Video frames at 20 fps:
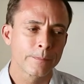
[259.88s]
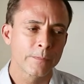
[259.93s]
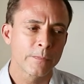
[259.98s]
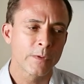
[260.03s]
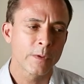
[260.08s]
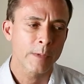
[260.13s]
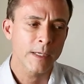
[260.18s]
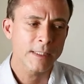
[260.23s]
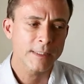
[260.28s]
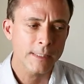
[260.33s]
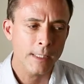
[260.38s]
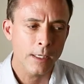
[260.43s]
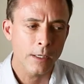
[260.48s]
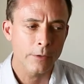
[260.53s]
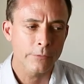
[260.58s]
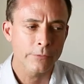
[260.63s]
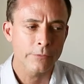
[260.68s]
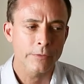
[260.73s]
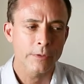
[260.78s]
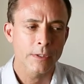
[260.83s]
for
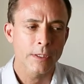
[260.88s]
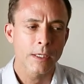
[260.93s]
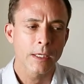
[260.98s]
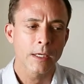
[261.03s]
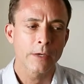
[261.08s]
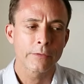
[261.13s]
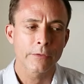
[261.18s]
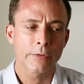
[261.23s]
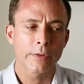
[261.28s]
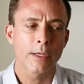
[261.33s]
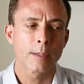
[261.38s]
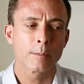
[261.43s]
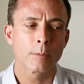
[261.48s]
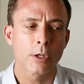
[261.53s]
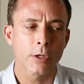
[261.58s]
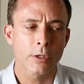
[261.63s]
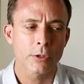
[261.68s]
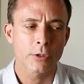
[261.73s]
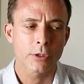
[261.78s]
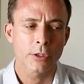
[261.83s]
myself and for them
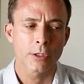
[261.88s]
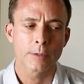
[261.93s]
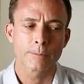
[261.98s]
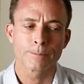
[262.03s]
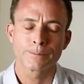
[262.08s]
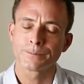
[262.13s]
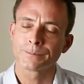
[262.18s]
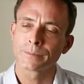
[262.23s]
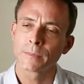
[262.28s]
long term.